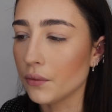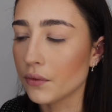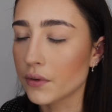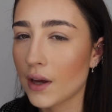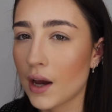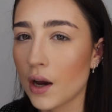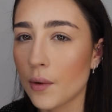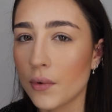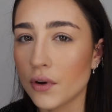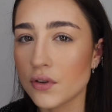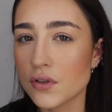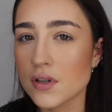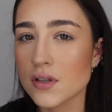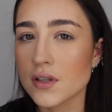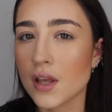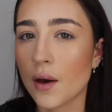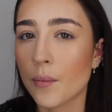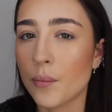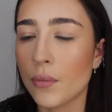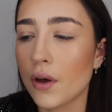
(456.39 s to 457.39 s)
how much is
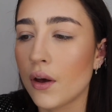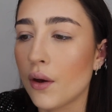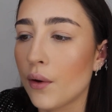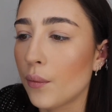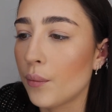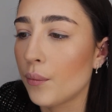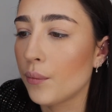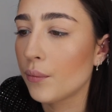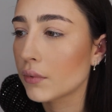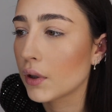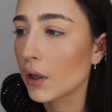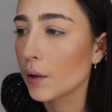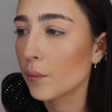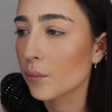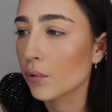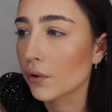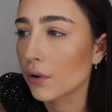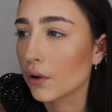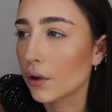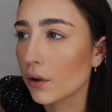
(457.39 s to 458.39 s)
that per
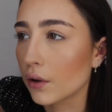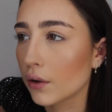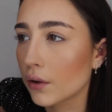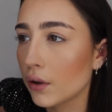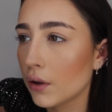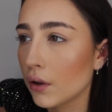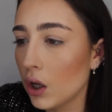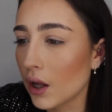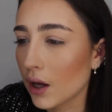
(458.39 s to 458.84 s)
product?